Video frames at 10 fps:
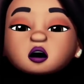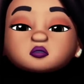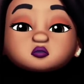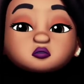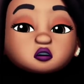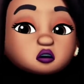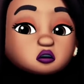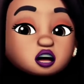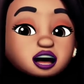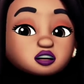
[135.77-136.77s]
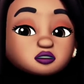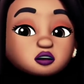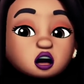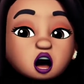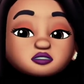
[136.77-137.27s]
Would you like to
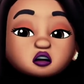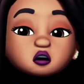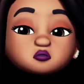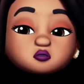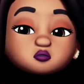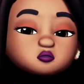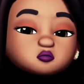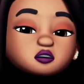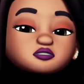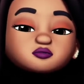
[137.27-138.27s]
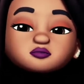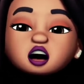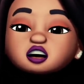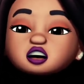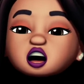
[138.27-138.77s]
have two of my
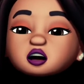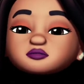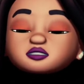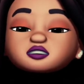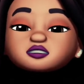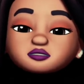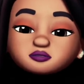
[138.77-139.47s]
yams?